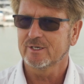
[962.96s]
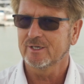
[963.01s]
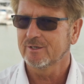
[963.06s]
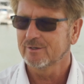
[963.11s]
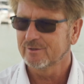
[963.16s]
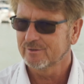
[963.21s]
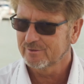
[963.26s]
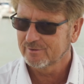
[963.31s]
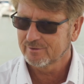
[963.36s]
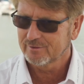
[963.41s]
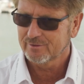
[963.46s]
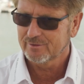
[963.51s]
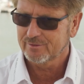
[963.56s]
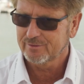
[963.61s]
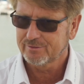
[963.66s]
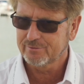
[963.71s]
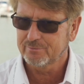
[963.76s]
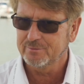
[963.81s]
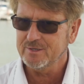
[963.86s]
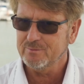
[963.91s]
in
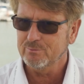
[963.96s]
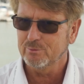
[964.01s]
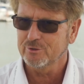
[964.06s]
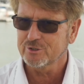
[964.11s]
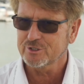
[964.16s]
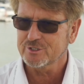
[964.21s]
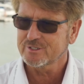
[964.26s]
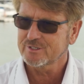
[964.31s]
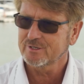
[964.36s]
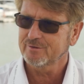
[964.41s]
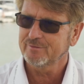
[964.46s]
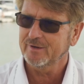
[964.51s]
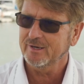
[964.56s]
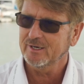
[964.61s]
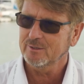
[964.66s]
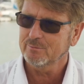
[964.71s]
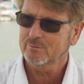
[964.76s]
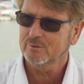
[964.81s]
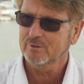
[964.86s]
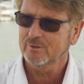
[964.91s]
3 versions
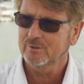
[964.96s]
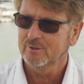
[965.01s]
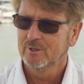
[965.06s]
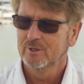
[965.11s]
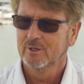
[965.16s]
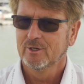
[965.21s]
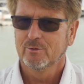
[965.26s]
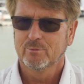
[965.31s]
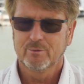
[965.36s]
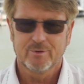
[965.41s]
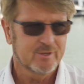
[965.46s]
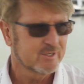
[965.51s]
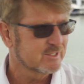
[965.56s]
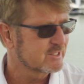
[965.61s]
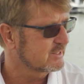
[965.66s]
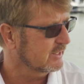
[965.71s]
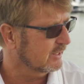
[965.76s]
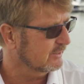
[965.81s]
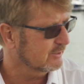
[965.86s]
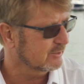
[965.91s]
available, with a
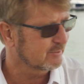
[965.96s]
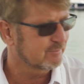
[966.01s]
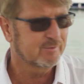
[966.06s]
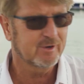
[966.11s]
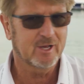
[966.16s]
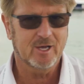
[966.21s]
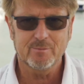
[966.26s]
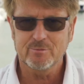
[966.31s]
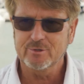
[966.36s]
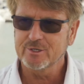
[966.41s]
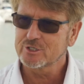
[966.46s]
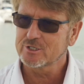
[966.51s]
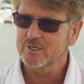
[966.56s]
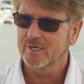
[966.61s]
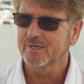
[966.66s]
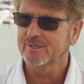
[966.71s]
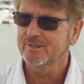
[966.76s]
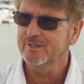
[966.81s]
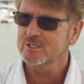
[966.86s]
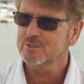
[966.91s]
standard flybridge
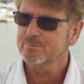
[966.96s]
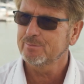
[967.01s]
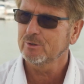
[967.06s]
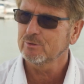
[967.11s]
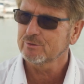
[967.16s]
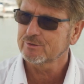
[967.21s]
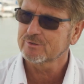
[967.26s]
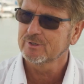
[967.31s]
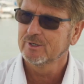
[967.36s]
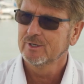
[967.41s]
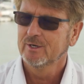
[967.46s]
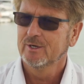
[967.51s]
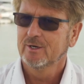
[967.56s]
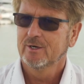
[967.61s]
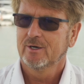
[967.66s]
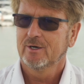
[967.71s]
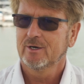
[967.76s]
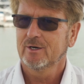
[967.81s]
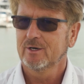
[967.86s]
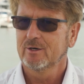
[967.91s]
like this boat,
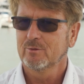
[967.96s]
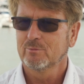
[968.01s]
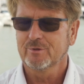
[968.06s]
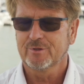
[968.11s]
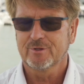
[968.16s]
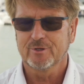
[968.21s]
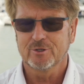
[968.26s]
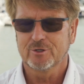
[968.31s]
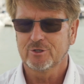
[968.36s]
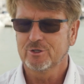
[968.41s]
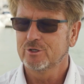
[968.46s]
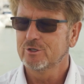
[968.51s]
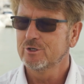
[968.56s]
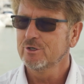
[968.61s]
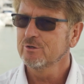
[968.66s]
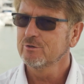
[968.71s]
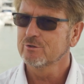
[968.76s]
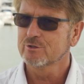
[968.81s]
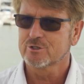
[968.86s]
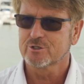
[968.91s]
with a
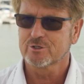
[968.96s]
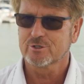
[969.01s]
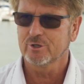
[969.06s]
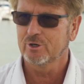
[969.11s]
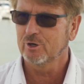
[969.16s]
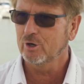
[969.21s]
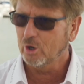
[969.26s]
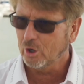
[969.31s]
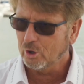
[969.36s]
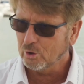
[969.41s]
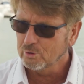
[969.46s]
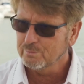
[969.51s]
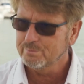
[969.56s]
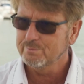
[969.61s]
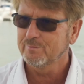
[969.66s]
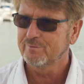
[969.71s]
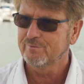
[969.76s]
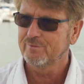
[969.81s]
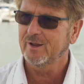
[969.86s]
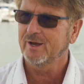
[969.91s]
huge
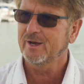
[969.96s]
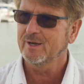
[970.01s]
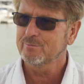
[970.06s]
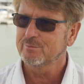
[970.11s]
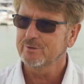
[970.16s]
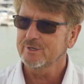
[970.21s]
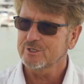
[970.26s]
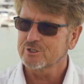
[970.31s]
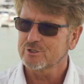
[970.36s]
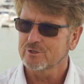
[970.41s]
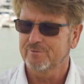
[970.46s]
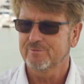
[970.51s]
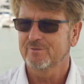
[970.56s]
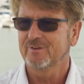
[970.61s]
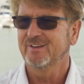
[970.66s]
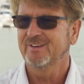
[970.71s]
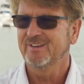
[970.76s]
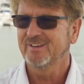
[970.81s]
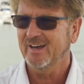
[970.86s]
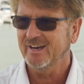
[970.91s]
open flybridge of
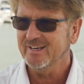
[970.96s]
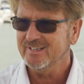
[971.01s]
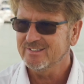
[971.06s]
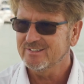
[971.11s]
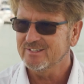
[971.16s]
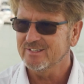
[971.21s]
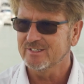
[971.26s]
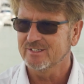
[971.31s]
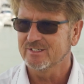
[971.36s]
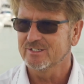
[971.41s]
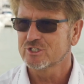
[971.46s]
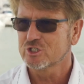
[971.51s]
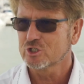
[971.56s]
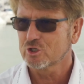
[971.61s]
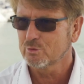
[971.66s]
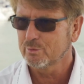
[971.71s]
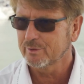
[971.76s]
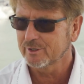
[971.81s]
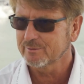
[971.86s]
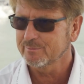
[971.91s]
90
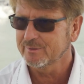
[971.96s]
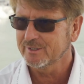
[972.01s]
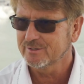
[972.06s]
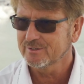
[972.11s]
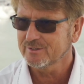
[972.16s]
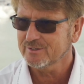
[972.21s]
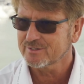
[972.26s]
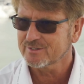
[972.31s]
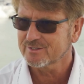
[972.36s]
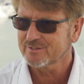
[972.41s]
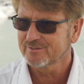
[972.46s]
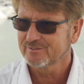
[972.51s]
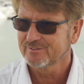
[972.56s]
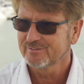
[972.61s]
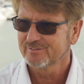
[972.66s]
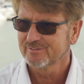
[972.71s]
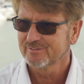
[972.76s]
square meters,